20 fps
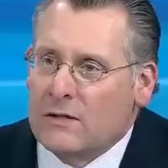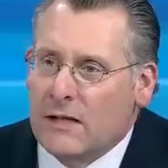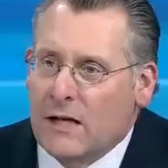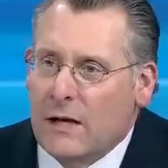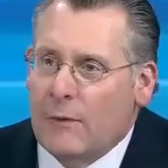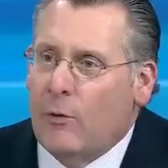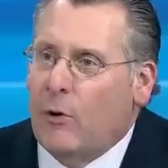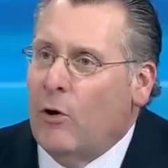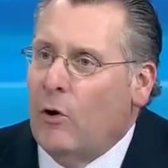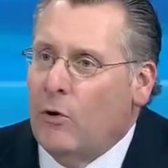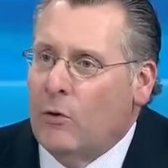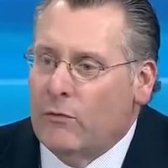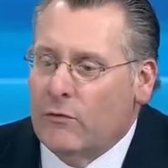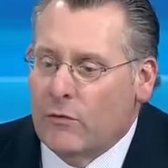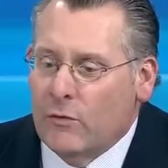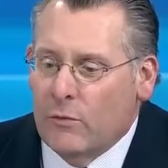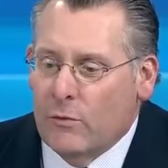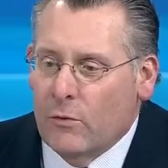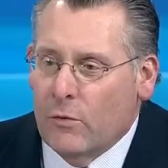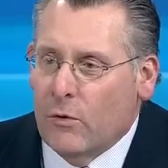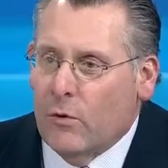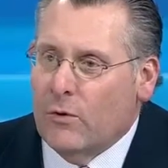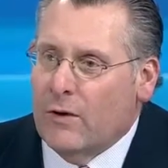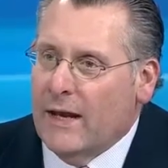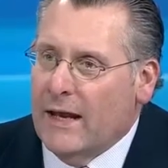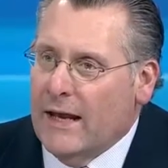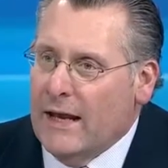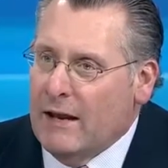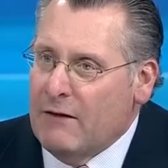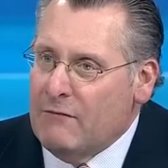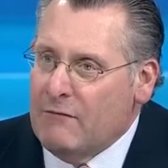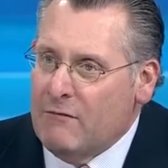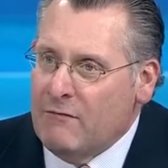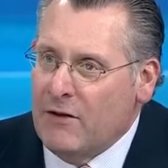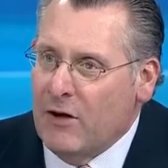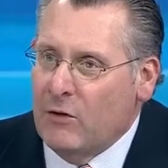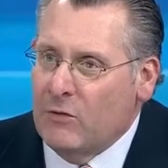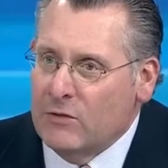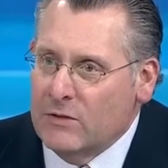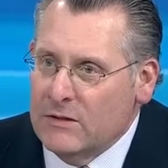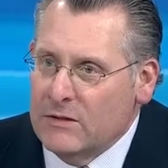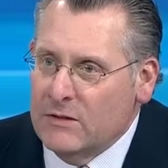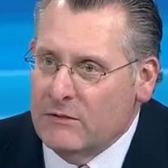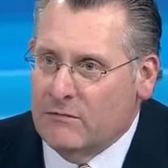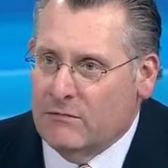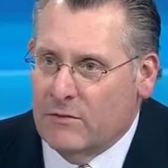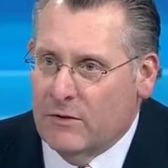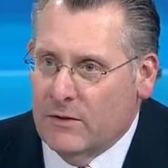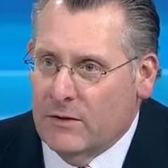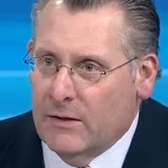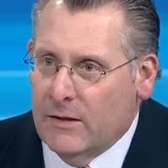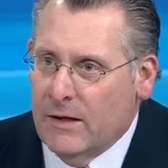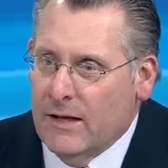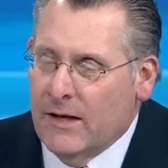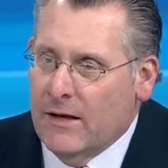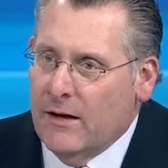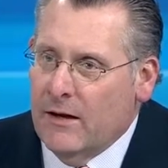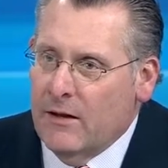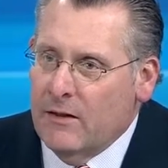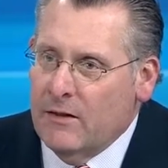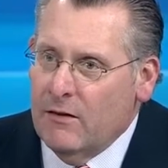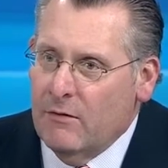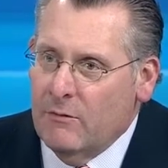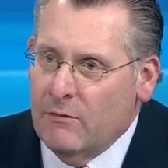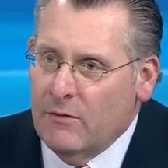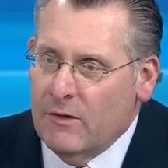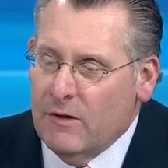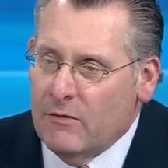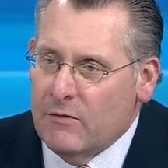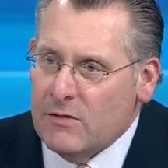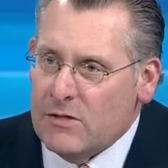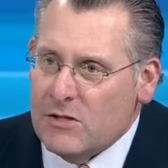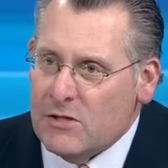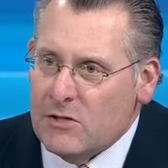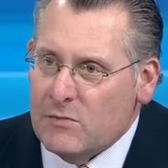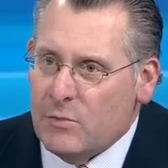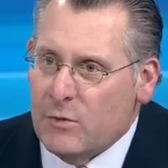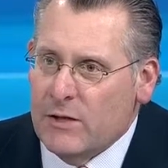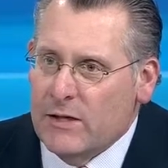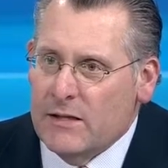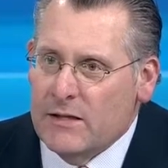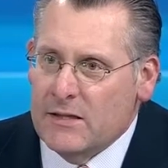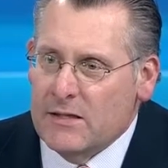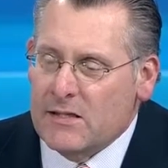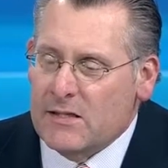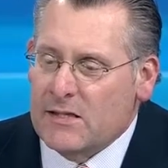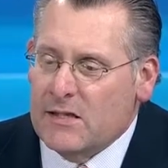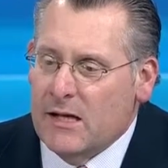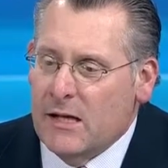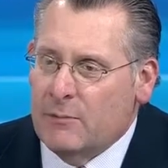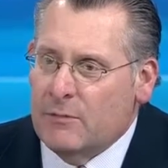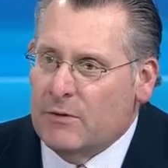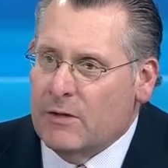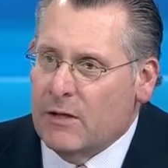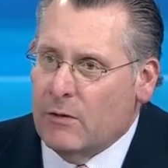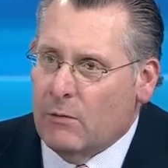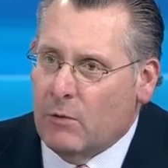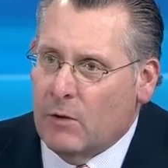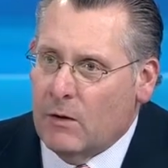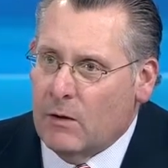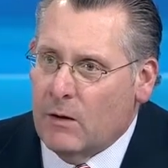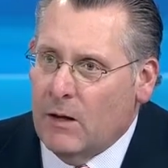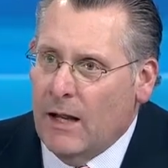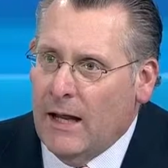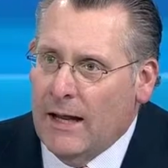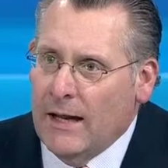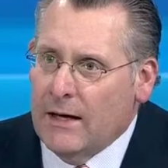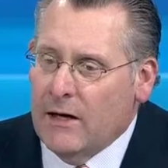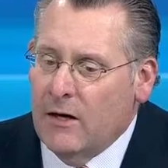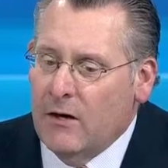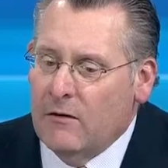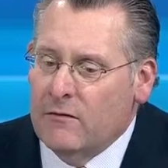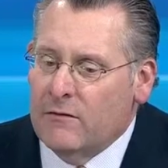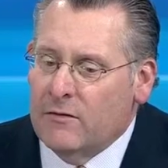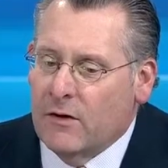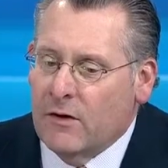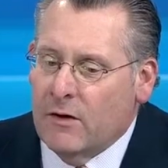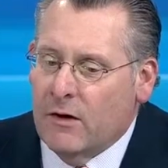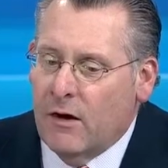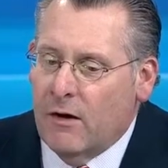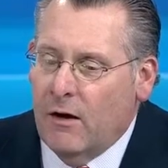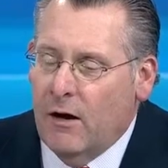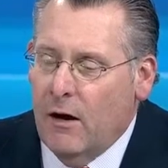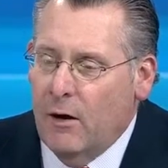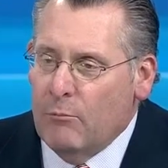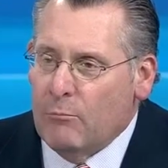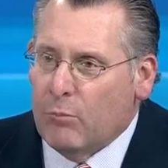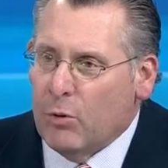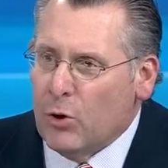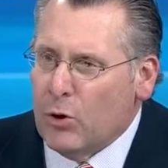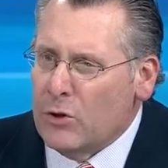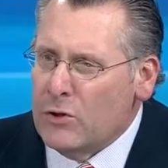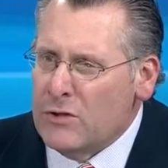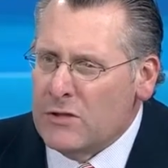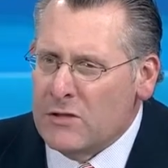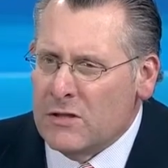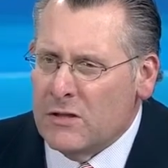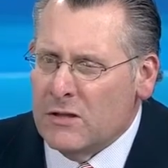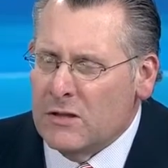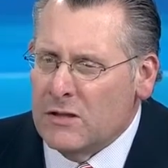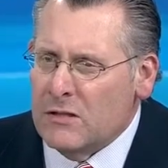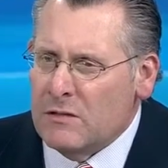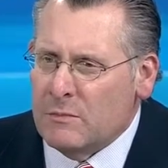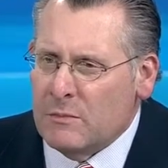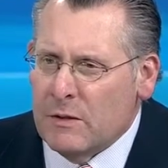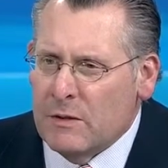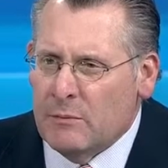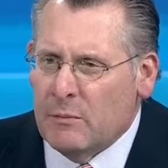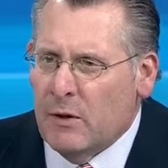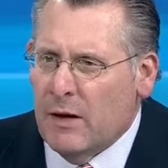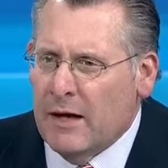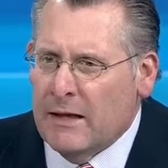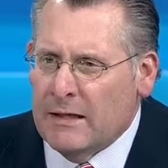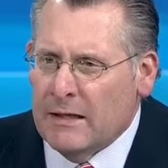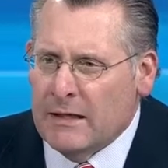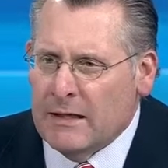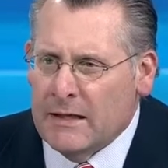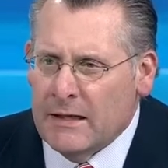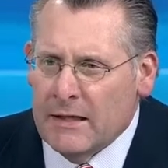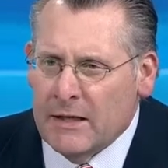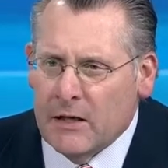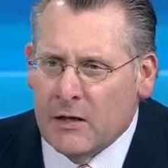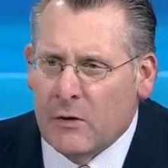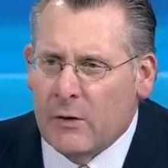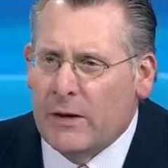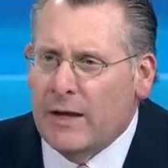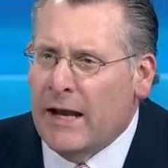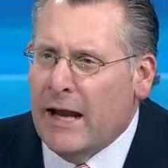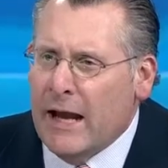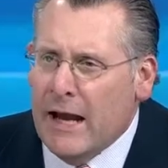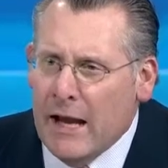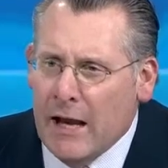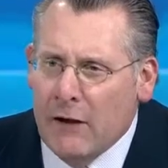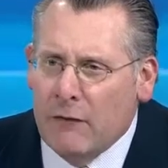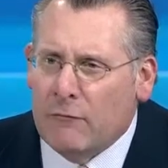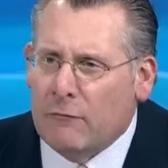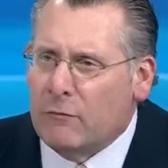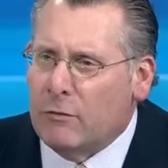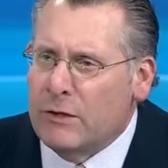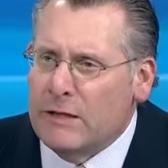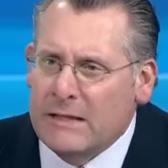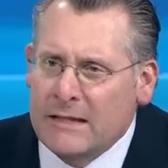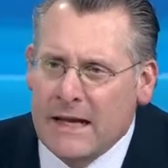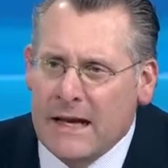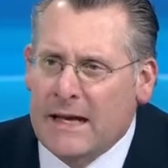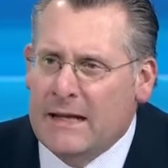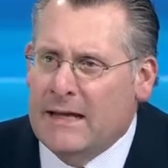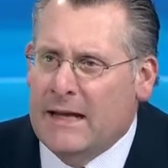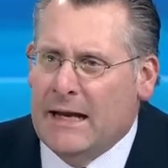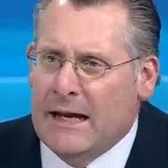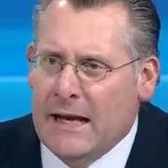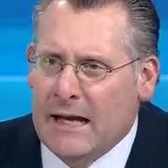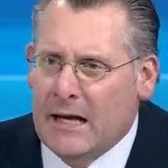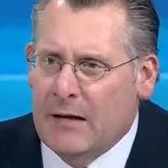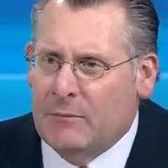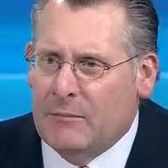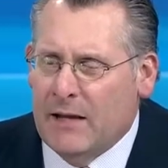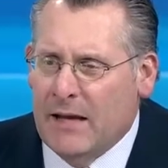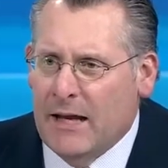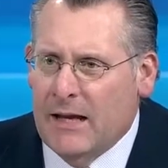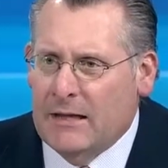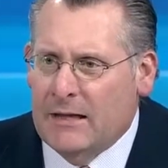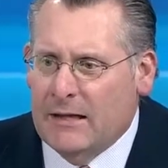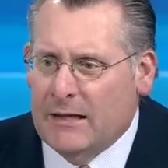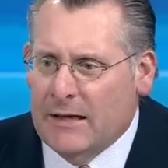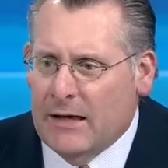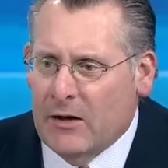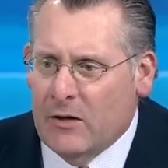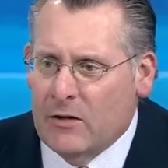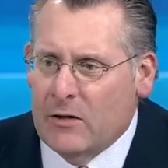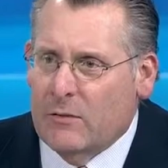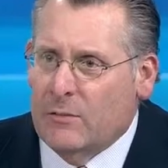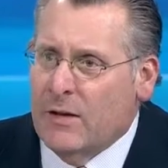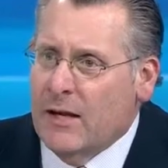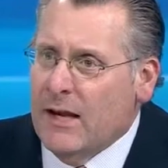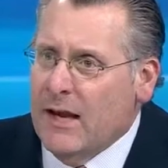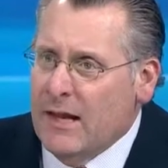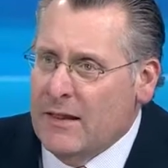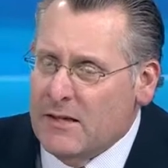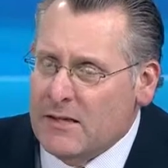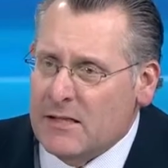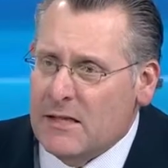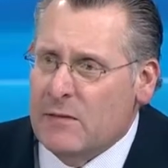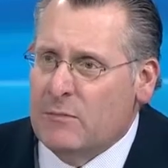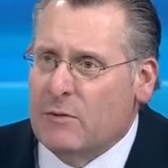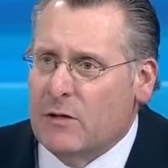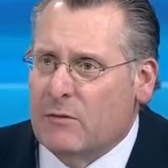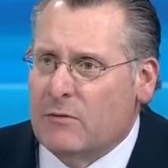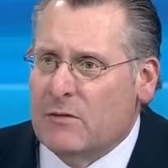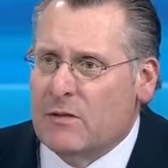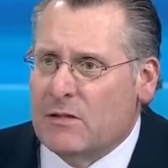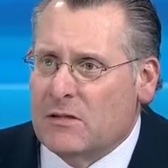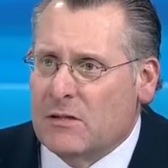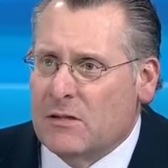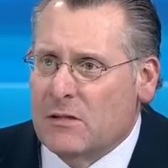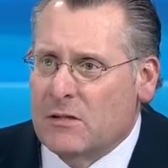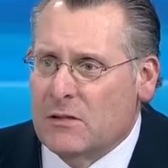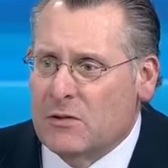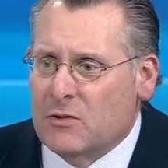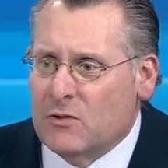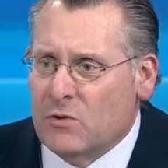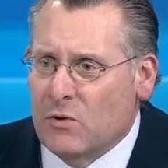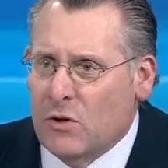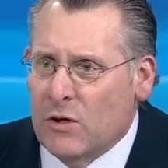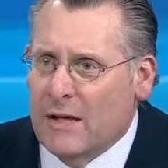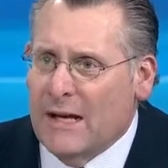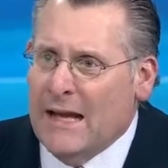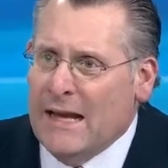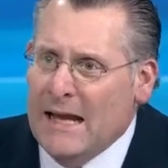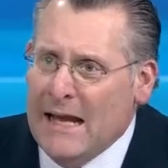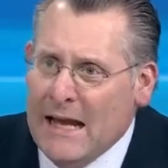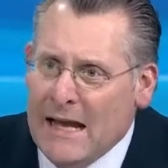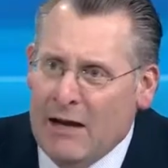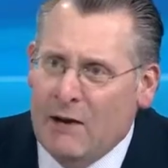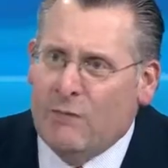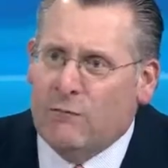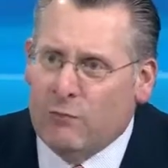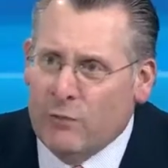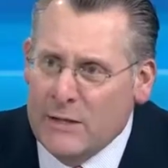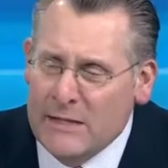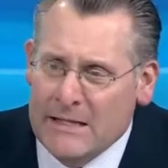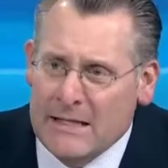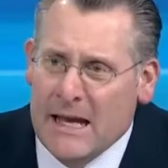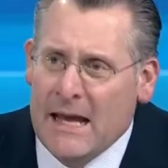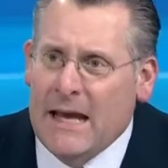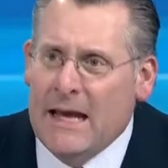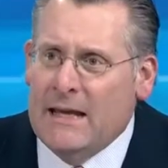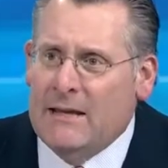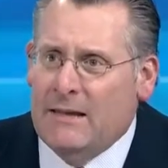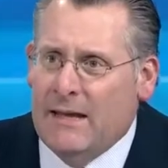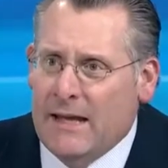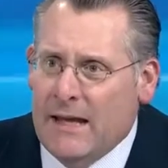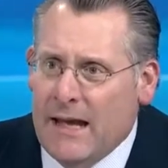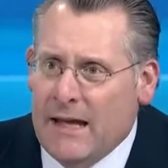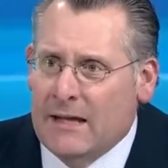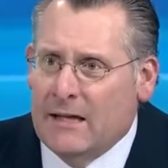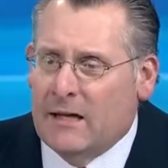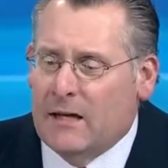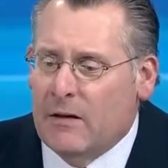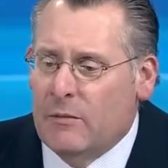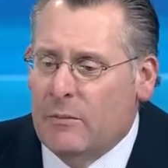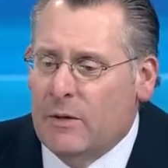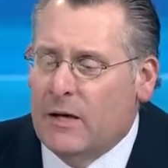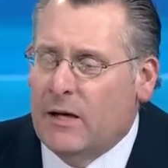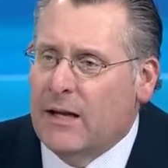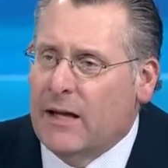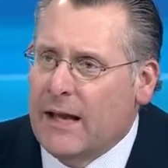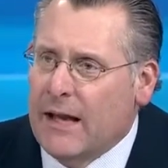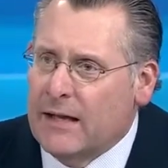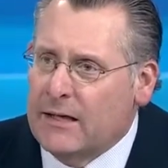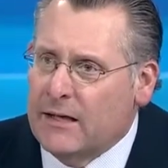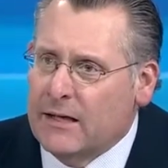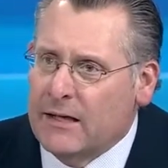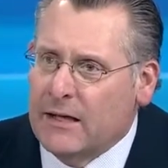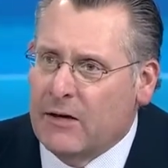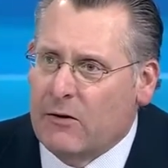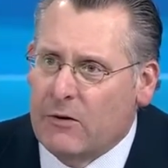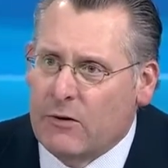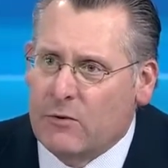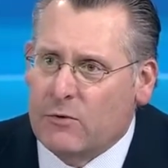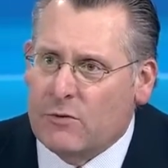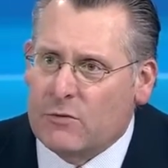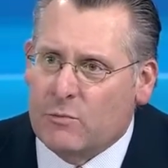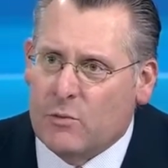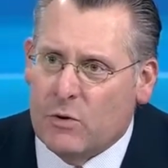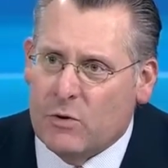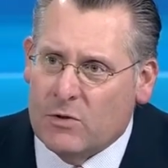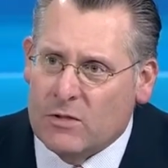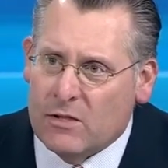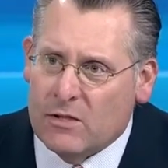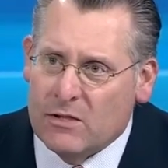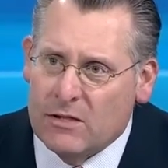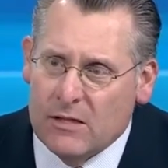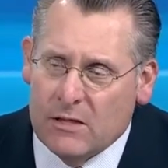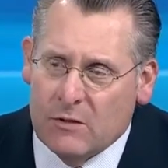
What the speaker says: time all over the world, and it felt different. There was a spring in the step. There were a lot of burdens that these people had to carry. Every day they got up, they had to carry them. And the same thing with the city of Detroit. Every day they had to come in and they had to carry those burdens and